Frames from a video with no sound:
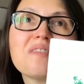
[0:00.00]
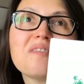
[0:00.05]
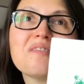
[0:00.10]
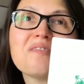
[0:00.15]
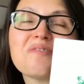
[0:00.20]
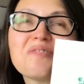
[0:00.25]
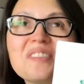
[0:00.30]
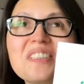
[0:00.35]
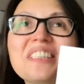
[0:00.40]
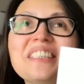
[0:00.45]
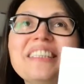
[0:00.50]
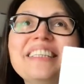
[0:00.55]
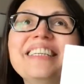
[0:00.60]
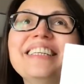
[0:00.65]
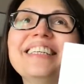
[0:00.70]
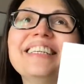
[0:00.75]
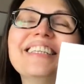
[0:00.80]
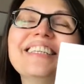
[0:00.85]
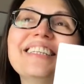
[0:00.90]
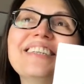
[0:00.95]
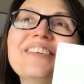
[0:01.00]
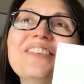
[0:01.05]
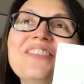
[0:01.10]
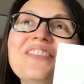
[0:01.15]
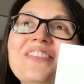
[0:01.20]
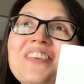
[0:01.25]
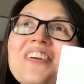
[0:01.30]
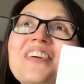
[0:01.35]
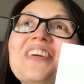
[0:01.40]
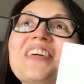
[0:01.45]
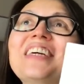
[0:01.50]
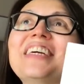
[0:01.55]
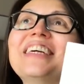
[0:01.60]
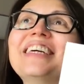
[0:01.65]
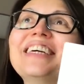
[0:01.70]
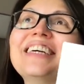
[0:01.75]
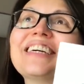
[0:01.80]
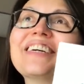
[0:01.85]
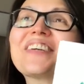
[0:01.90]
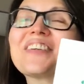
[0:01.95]
really
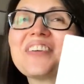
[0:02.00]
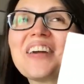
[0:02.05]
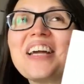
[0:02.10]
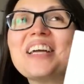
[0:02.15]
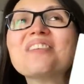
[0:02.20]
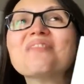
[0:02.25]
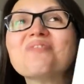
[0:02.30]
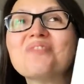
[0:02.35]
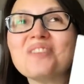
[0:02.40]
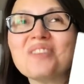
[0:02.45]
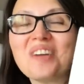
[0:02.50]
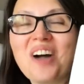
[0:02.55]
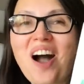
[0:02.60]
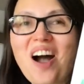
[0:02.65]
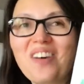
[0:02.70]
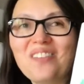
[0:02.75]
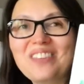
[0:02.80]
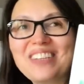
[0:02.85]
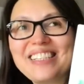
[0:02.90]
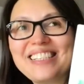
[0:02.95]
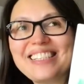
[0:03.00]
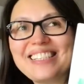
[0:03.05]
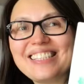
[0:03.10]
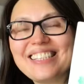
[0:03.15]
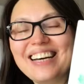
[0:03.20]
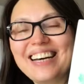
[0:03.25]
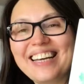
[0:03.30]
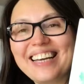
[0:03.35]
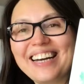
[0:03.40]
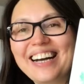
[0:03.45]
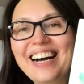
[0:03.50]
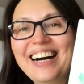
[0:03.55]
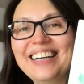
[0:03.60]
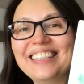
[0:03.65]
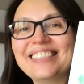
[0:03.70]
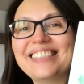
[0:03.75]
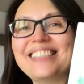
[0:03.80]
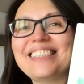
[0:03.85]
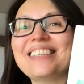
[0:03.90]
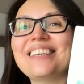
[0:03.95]
very grateful comments I
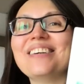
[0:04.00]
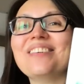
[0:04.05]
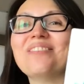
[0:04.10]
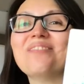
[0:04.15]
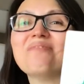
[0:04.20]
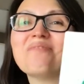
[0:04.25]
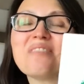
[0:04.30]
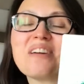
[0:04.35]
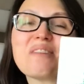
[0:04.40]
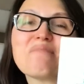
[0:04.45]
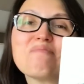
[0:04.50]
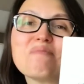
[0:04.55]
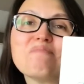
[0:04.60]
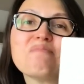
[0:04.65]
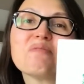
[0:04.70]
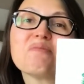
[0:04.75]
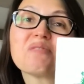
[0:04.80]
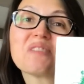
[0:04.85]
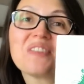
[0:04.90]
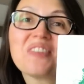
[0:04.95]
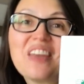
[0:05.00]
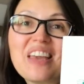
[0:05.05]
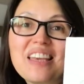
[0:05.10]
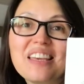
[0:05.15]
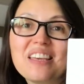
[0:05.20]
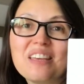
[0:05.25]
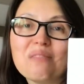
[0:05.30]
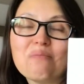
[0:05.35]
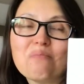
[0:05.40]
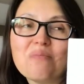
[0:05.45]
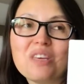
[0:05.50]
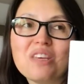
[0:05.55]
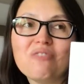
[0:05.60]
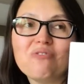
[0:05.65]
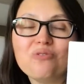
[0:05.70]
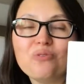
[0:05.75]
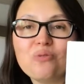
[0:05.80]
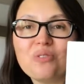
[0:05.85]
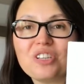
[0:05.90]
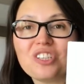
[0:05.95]
got uh, where people were thanking me
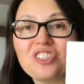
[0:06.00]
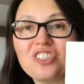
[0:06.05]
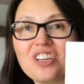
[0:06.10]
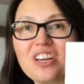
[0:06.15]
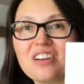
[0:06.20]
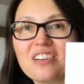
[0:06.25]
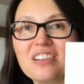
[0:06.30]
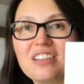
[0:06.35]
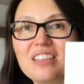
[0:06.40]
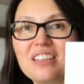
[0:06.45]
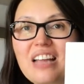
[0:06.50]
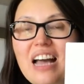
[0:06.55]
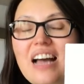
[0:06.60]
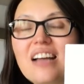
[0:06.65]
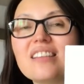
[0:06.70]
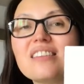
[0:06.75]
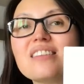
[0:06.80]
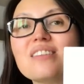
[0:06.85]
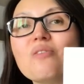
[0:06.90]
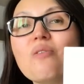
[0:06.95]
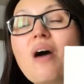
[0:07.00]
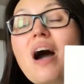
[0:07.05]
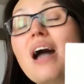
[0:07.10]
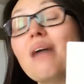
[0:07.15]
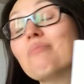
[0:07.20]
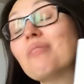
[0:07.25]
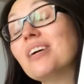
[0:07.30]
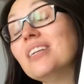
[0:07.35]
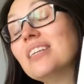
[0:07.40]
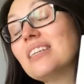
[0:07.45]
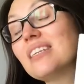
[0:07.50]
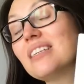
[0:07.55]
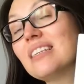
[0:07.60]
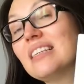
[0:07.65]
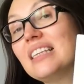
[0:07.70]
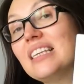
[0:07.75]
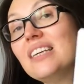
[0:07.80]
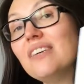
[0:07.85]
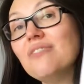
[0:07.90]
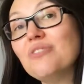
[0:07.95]
for sharing that. So I'm gonna
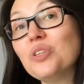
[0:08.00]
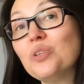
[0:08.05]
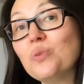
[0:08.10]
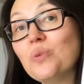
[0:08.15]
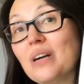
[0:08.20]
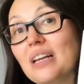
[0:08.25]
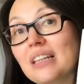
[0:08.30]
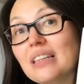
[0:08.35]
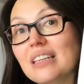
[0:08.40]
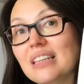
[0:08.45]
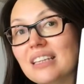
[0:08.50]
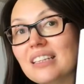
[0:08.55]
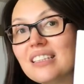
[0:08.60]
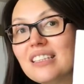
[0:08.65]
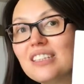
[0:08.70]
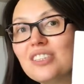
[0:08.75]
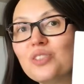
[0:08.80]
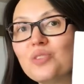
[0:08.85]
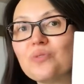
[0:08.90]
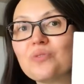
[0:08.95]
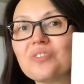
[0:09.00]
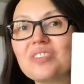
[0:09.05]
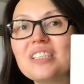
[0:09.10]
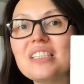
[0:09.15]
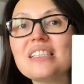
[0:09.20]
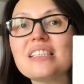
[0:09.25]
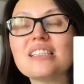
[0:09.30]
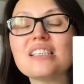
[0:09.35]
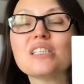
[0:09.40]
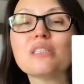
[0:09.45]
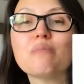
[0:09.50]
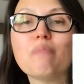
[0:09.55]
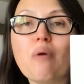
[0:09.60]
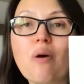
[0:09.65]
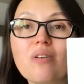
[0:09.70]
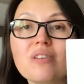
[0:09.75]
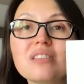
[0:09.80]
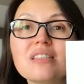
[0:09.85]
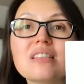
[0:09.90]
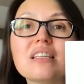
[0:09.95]
leave you a link to read this
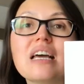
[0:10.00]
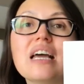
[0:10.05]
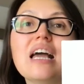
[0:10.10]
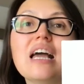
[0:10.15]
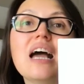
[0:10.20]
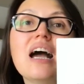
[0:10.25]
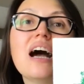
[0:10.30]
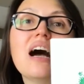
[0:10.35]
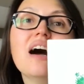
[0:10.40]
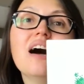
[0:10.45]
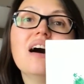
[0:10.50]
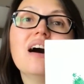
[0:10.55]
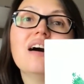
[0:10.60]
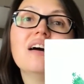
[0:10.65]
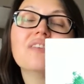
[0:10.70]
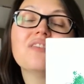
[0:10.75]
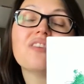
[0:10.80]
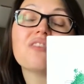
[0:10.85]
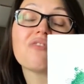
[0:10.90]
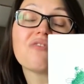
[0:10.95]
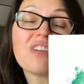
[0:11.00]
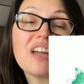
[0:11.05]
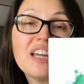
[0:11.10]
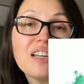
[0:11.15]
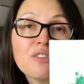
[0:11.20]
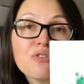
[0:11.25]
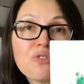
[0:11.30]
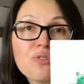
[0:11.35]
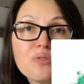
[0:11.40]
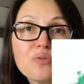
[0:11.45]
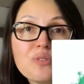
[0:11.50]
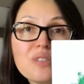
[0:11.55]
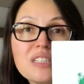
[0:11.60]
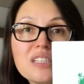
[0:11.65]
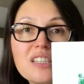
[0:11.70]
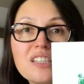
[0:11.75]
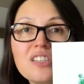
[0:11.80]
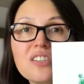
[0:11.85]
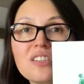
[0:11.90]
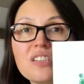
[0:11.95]
post. Uh, the railroad
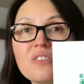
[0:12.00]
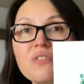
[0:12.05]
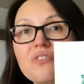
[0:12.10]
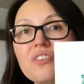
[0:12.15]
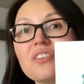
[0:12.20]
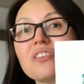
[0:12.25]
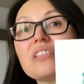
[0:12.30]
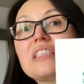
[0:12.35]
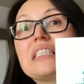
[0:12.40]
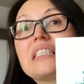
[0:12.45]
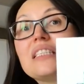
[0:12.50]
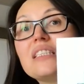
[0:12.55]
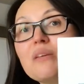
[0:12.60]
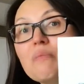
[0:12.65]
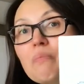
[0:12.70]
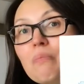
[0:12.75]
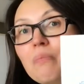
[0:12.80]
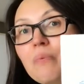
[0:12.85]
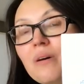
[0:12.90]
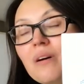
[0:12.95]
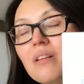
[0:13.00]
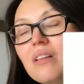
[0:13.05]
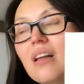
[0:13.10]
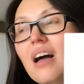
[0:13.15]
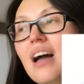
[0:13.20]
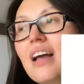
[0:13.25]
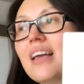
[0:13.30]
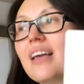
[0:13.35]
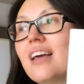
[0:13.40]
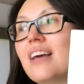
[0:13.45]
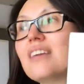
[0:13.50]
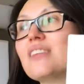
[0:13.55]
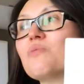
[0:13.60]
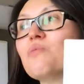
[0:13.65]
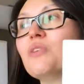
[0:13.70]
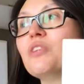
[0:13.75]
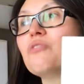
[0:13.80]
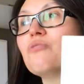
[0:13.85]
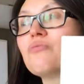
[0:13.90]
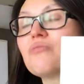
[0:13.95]
technique is very simple. I guess
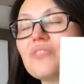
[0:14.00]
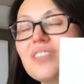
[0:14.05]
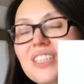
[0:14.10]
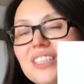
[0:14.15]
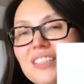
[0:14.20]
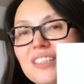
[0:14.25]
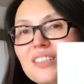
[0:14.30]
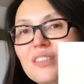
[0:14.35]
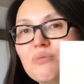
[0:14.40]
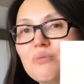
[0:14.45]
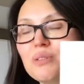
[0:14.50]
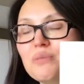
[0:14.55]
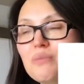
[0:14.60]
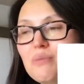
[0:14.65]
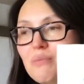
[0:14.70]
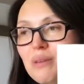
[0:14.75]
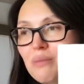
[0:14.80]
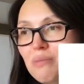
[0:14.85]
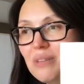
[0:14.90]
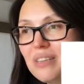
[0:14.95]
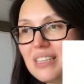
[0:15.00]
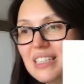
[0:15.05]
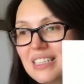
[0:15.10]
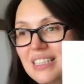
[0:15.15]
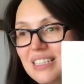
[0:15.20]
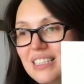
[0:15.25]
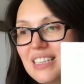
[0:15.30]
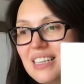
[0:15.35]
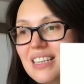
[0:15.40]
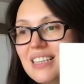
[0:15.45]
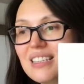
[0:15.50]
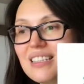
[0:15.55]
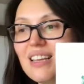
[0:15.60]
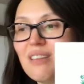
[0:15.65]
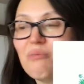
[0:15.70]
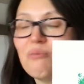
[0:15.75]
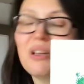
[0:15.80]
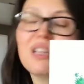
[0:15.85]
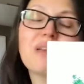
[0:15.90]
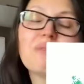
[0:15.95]
when you read it, it will be maybe easier
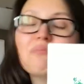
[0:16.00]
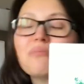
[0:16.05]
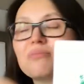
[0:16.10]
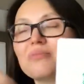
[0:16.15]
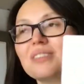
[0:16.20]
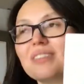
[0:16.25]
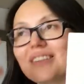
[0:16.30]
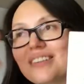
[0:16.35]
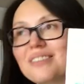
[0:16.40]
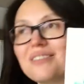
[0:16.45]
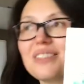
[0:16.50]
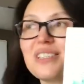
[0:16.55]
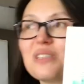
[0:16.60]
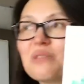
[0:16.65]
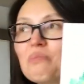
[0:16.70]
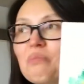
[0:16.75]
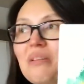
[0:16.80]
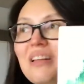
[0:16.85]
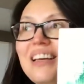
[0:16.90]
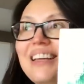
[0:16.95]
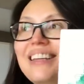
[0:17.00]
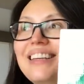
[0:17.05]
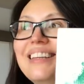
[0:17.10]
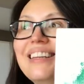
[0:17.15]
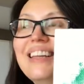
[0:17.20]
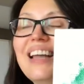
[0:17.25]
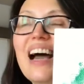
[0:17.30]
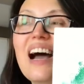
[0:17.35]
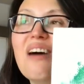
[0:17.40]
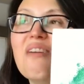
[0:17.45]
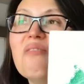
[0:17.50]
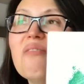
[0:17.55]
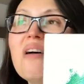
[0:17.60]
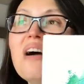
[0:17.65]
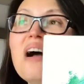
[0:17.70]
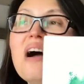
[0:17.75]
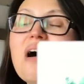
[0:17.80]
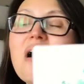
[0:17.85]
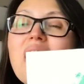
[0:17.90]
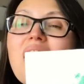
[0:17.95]
than when I'm gonna explain it now.
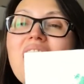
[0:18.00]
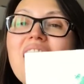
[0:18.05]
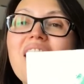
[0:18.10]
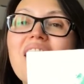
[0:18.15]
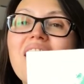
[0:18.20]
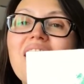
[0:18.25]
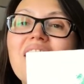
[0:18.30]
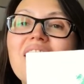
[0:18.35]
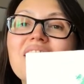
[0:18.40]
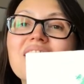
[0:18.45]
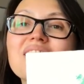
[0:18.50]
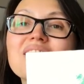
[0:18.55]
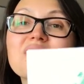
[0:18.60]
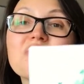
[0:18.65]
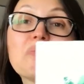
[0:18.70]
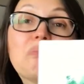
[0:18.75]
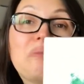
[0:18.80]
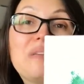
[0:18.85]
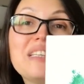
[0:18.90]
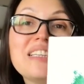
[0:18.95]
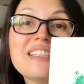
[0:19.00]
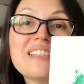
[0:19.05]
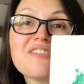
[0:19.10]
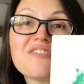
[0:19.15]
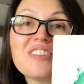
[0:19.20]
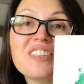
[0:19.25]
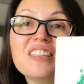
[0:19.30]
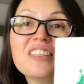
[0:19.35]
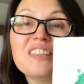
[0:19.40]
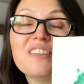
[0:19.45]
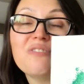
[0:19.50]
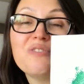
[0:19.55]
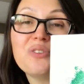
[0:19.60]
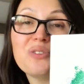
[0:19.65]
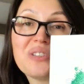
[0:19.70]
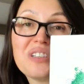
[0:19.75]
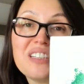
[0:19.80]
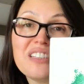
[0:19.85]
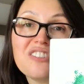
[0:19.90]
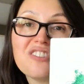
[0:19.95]
Uh, so please read it if
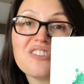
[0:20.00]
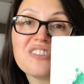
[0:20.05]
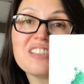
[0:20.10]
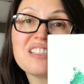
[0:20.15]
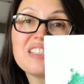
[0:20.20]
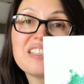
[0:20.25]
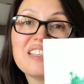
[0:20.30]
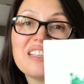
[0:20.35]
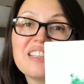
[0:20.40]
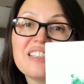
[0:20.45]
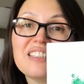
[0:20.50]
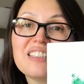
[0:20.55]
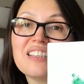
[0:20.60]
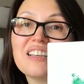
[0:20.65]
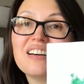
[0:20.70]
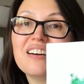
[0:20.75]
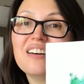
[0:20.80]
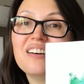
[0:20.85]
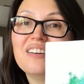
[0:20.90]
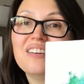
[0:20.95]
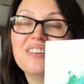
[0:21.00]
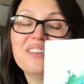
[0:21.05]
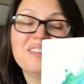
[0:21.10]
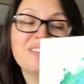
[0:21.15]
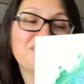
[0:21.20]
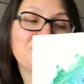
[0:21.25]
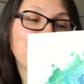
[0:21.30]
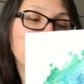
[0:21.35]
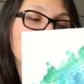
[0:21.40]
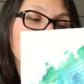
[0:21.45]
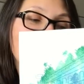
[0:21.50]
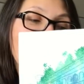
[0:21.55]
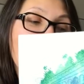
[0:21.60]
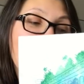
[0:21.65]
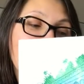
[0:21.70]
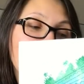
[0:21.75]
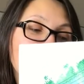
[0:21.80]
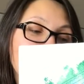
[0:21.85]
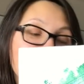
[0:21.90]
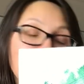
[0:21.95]
you're interested. Um, um,